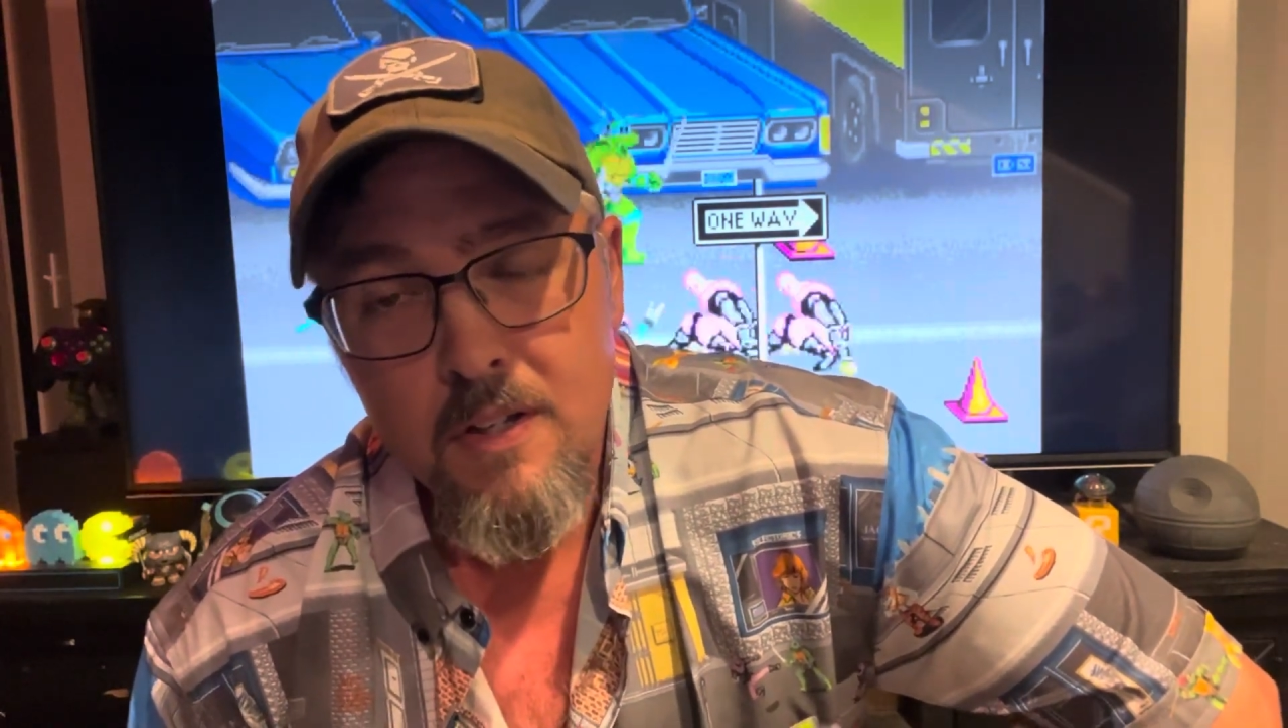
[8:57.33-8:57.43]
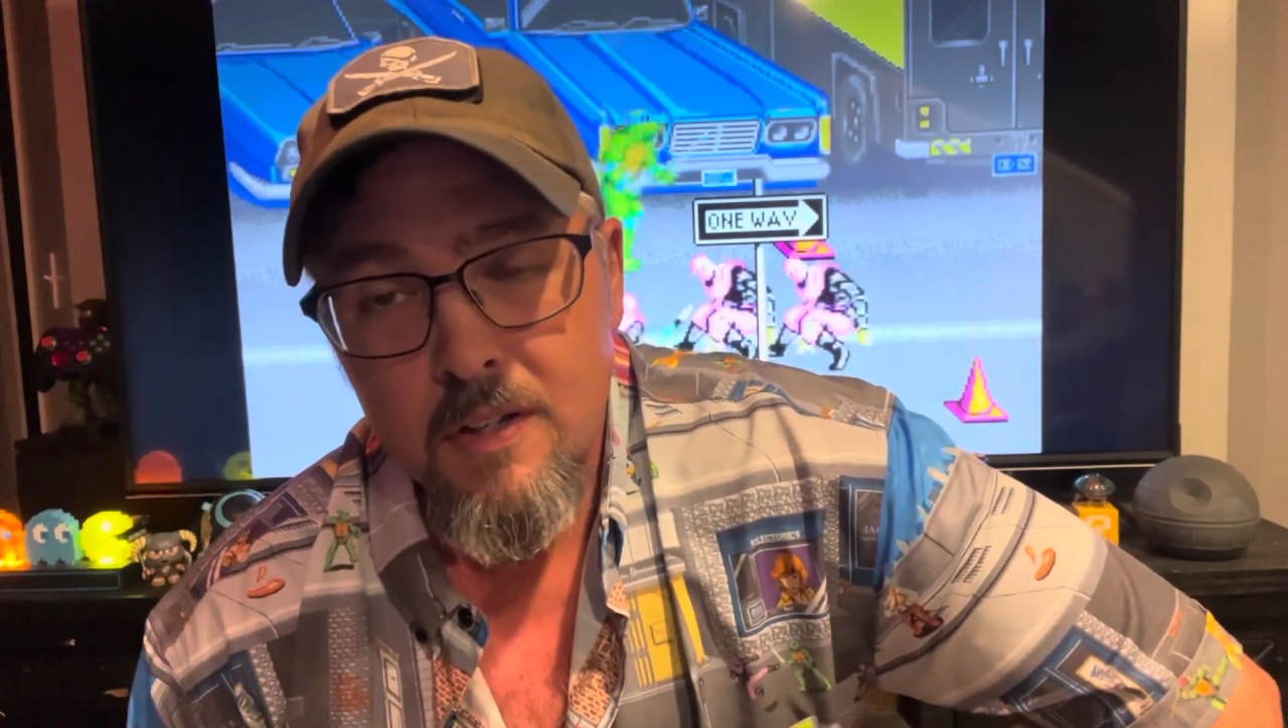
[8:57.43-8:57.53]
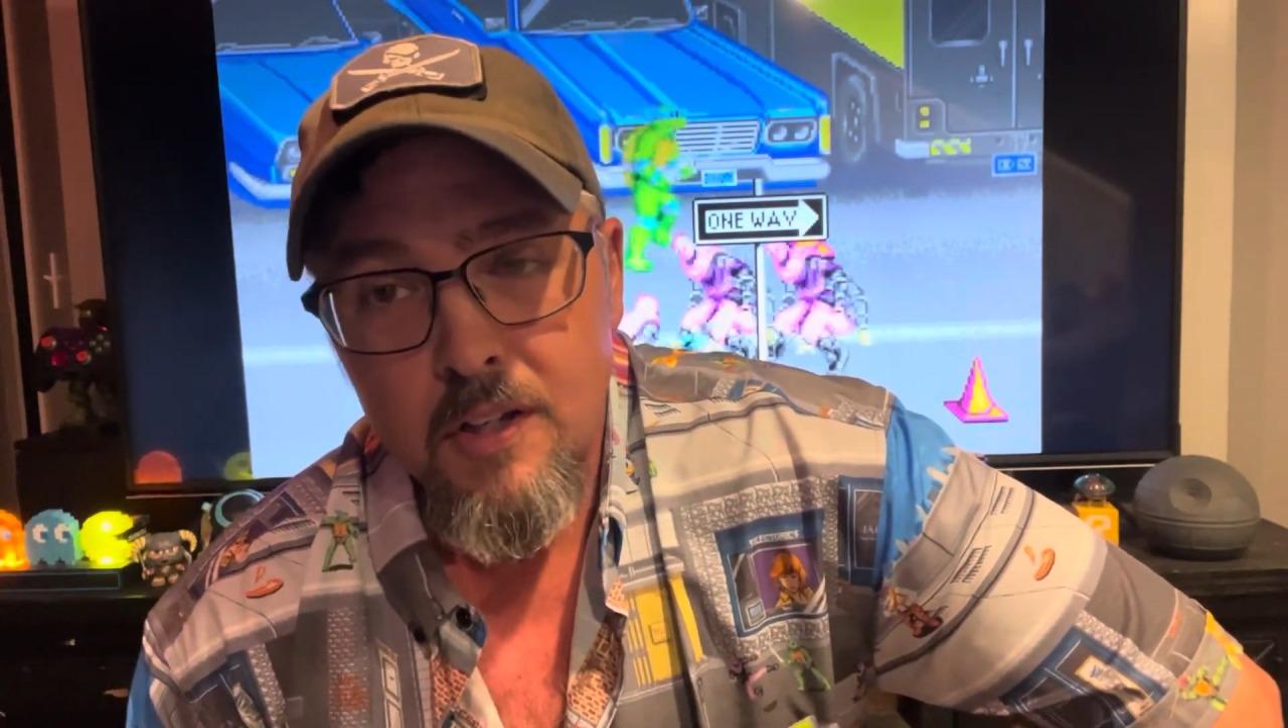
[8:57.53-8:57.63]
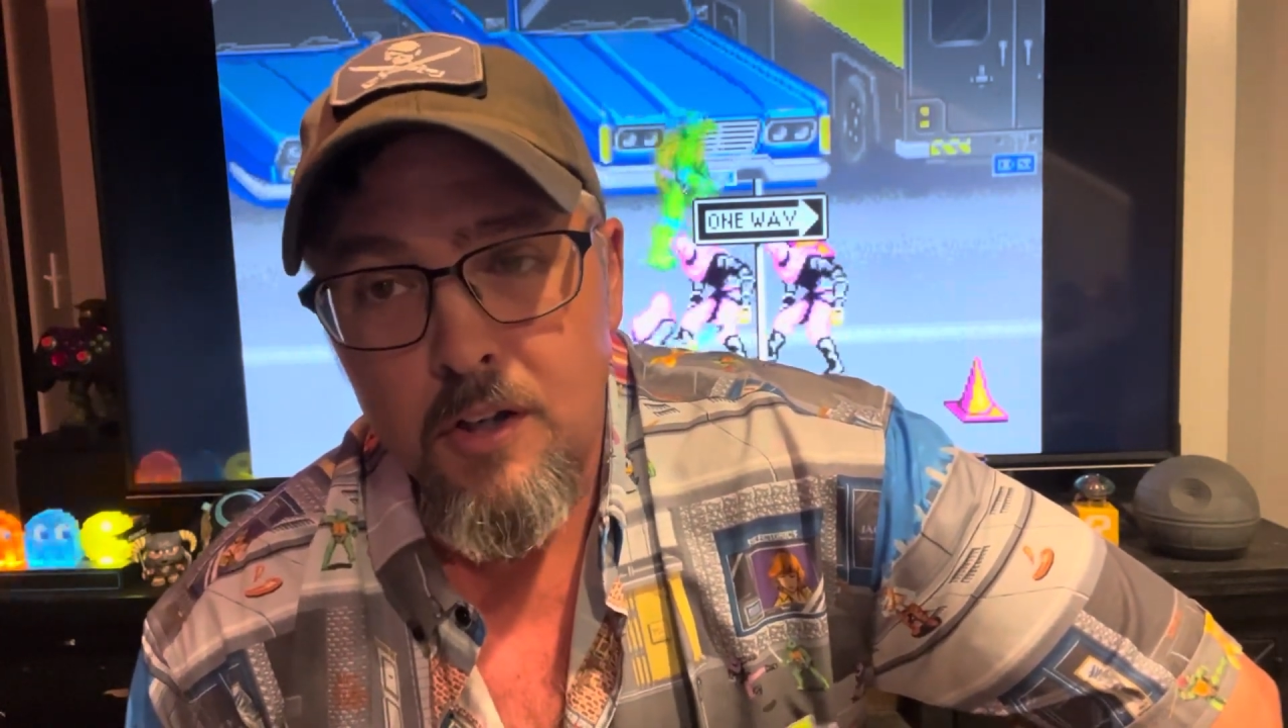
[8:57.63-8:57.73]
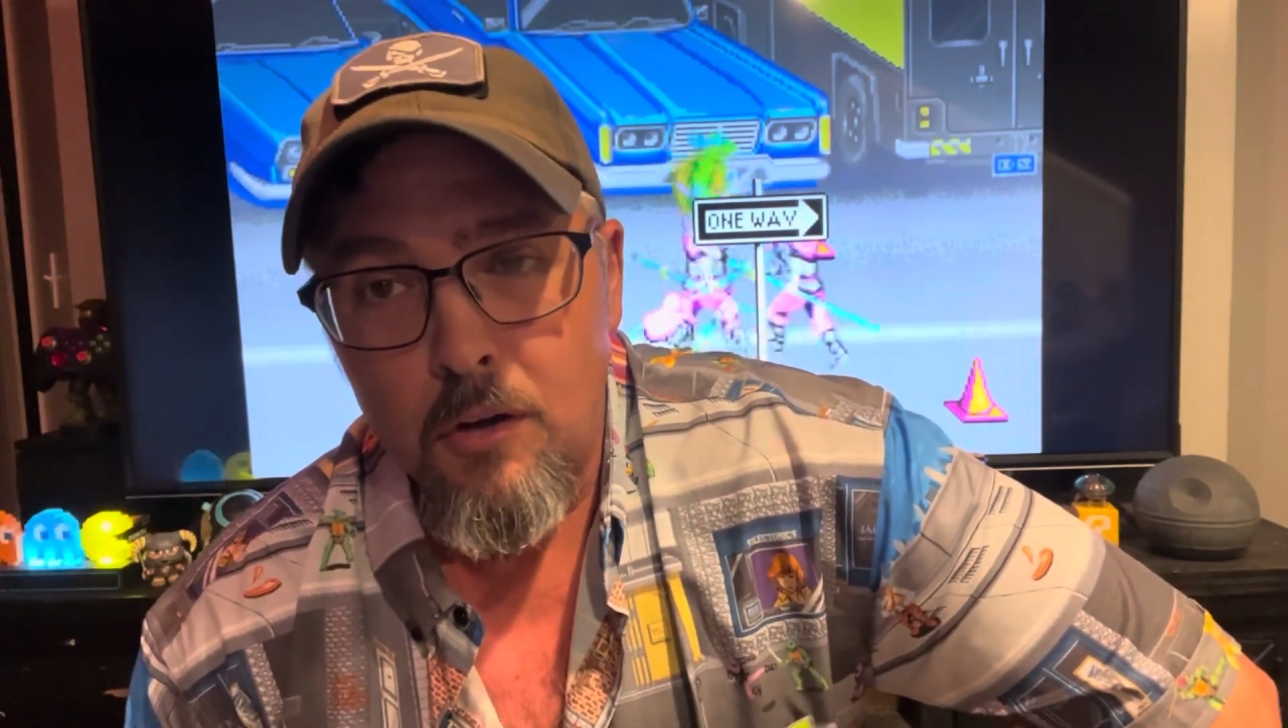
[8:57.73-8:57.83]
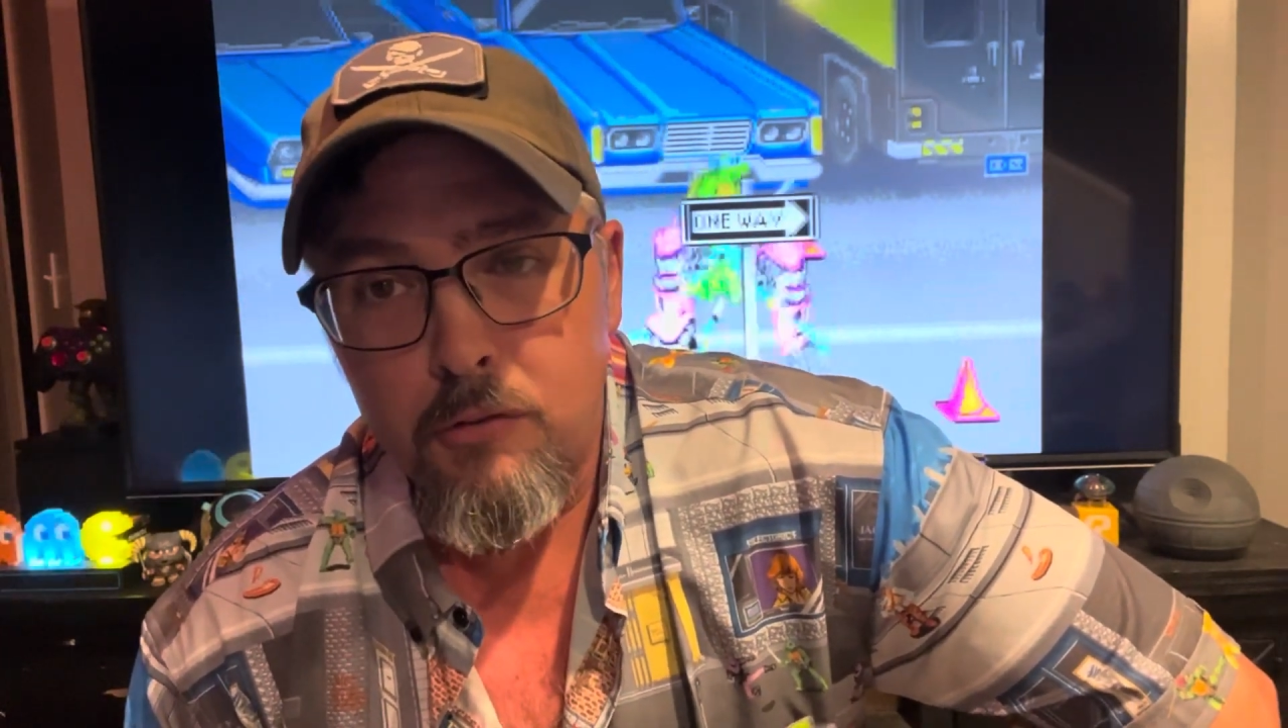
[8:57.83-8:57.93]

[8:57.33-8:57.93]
then go